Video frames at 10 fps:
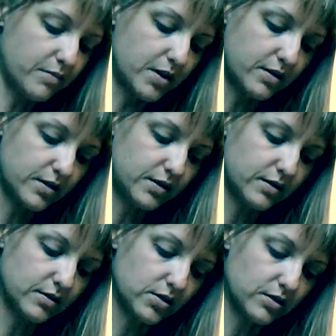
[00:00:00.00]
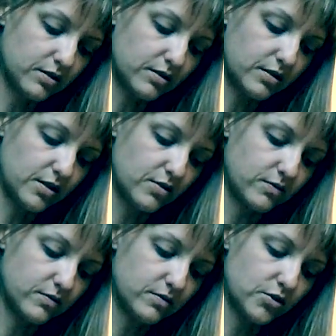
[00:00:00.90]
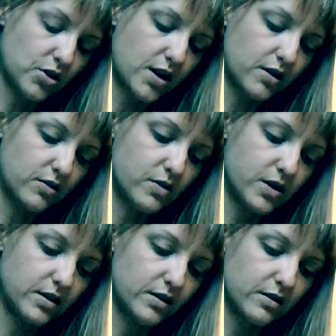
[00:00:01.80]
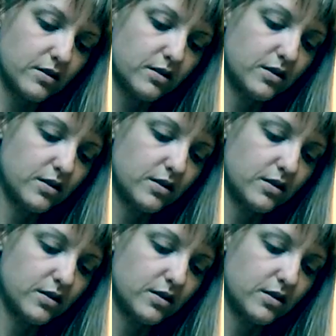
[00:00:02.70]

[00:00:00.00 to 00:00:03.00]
but this is just, trial one here.